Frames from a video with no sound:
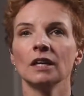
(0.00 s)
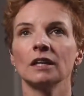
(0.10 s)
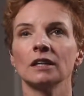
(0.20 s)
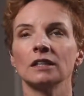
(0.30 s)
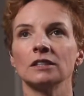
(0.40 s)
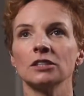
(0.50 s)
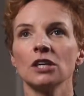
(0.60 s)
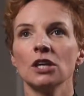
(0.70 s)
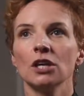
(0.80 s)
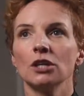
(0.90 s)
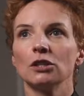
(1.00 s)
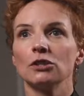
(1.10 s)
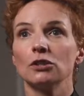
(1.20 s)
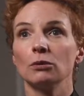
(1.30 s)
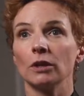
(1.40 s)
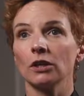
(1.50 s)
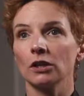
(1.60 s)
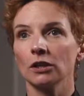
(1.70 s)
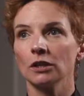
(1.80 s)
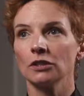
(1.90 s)
and to
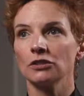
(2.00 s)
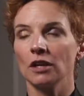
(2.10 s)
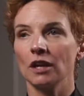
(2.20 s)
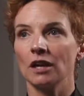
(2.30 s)
encourage